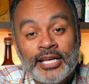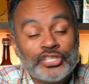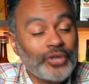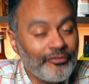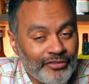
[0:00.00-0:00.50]

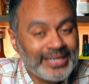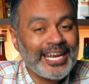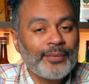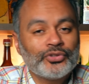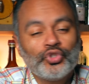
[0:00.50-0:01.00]
So I
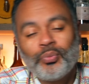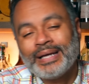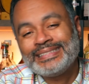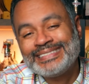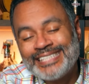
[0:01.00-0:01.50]
figured I would do
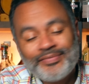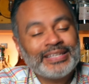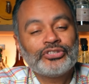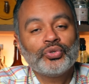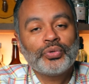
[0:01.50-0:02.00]
my
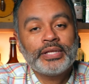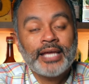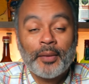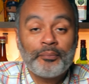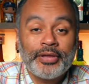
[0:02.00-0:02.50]
civic
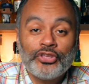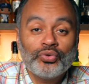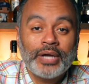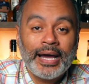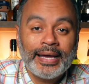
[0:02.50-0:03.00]
duty and bring you
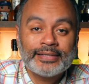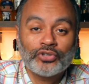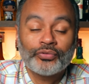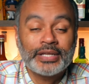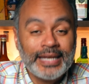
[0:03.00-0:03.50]
guys
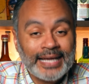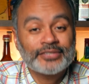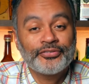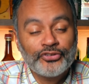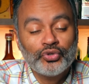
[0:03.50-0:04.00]
over the
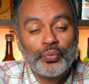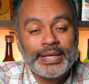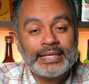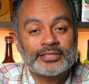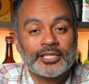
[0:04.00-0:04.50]
next few
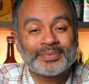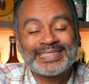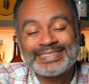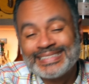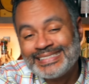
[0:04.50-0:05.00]
weeks some
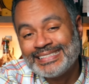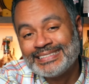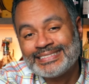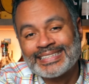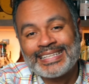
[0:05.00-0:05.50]

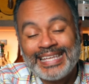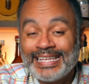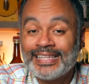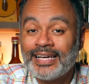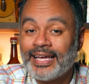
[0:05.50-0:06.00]
delicious
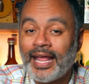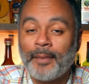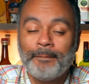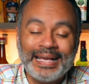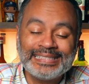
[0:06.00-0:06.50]
tequila
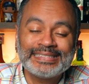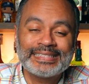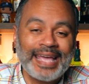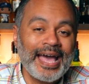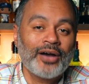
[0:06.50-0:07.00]
and
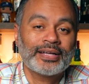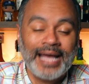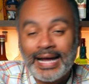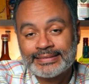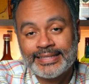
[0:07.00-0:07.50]
mezcal
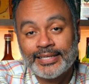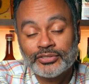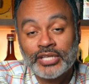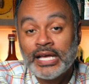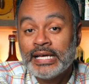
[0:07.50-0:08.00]

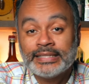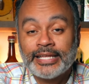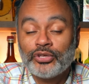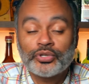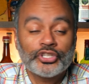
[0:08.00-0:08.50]
cocktails
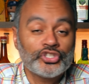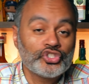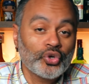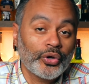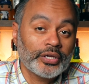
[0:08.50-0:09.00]
that you can
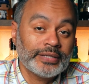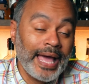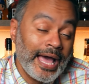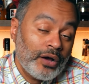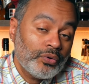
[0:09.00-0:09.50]
enjoy
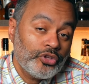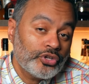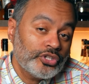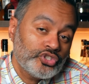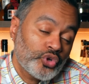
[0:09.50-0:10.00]
now, or you
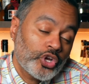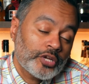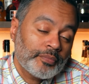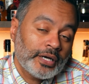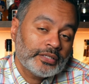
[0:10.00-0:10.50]
can enjoy
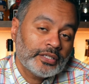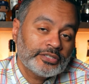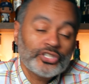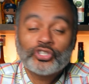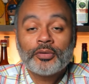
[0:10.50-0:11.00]
them on
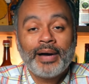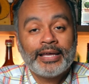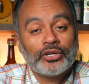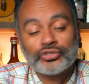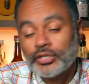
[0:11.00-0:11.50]
Cinco de
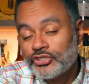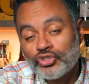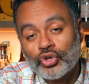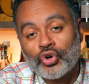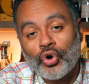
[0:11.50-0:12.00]
Mayo. It's
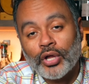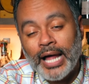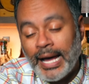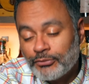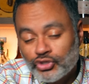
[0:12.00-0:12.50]
your call.
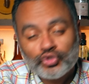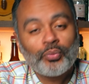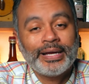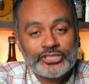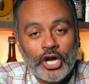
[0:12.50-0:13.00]
I'm just
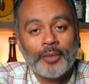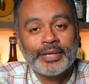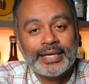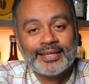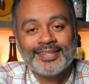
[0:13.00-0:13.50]
doing my job
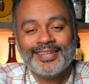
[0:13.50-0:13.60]
here.